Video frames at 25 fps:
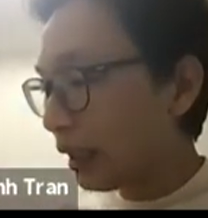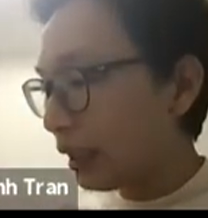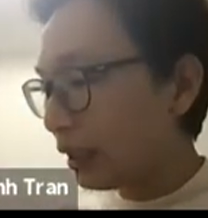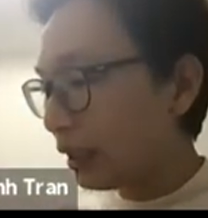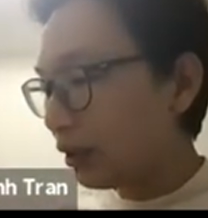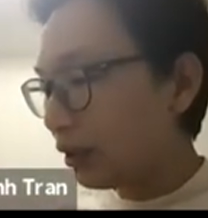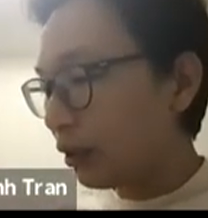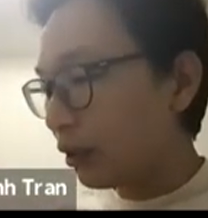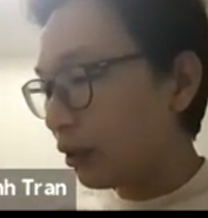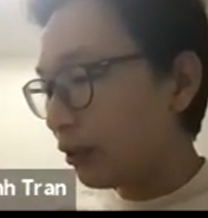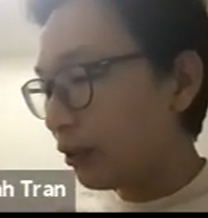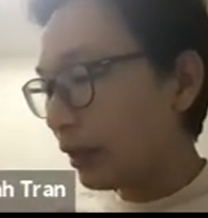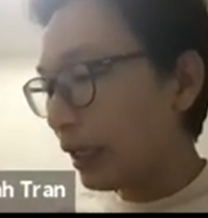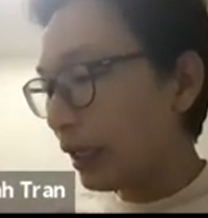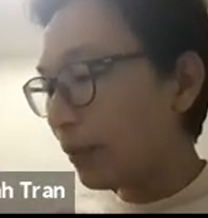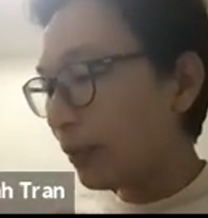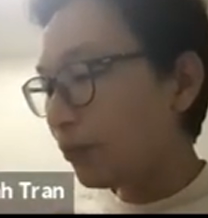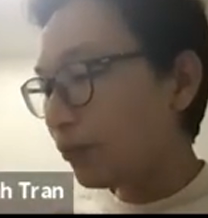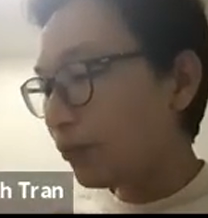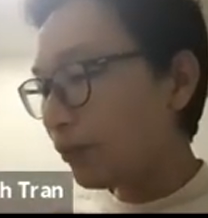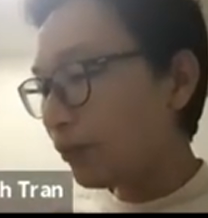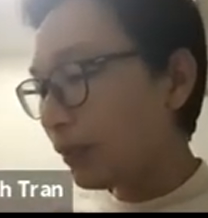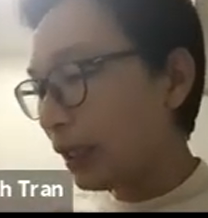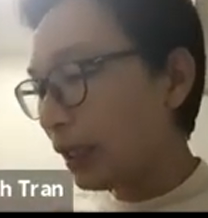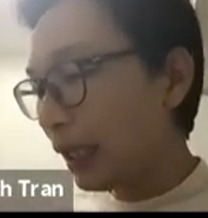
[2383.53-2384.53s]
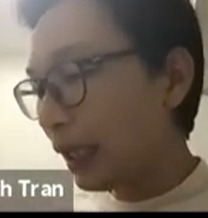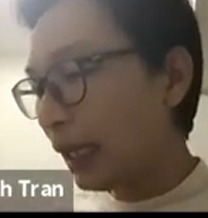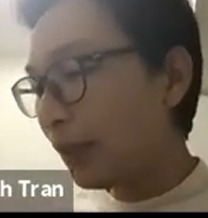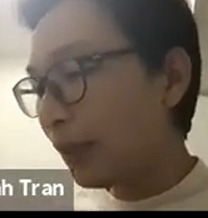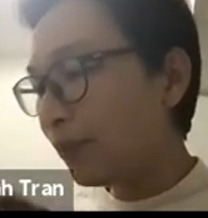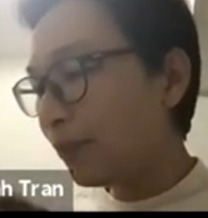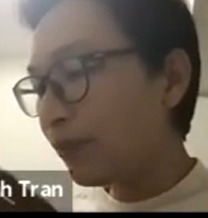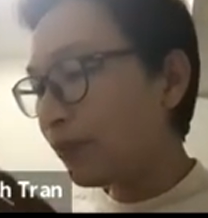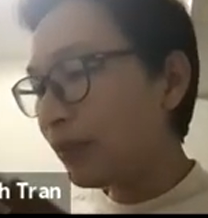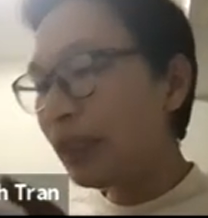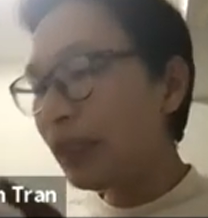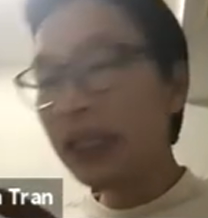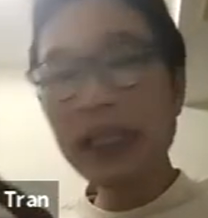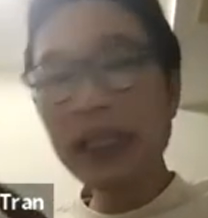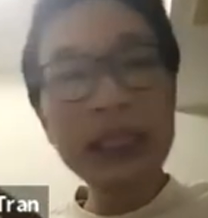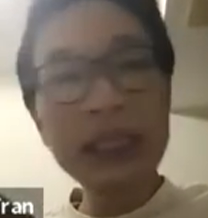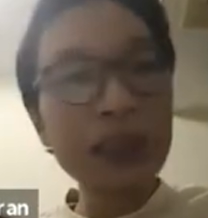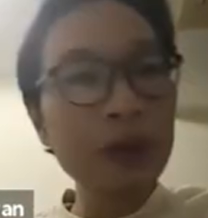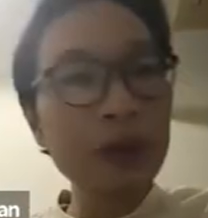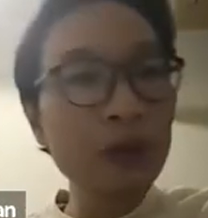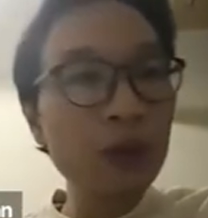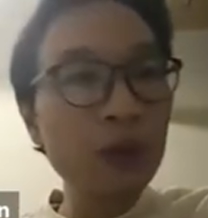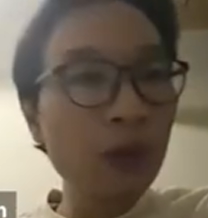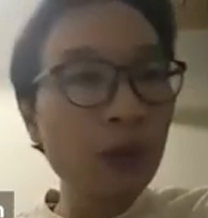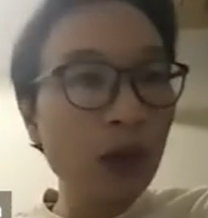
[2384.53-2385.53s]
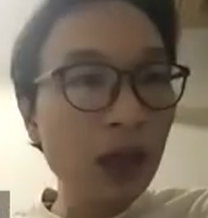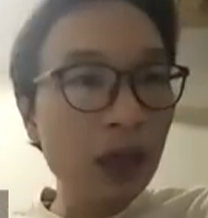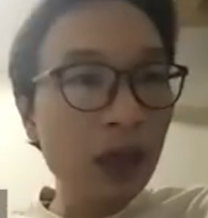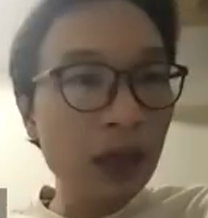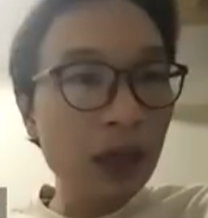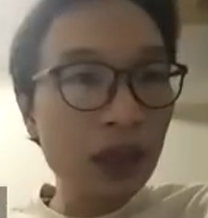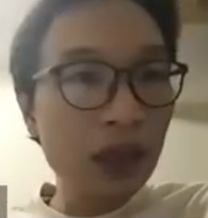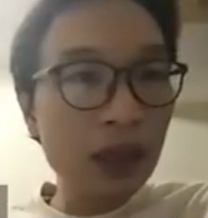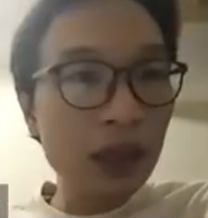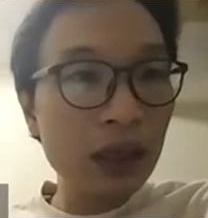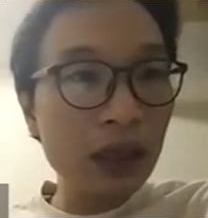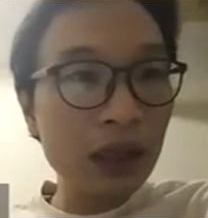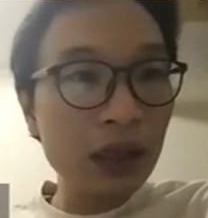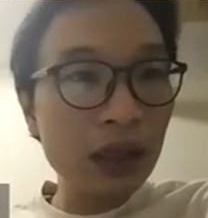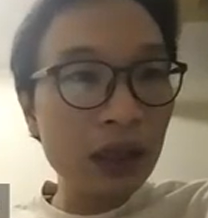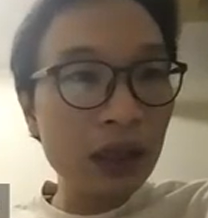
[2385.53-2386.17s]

you know, if du were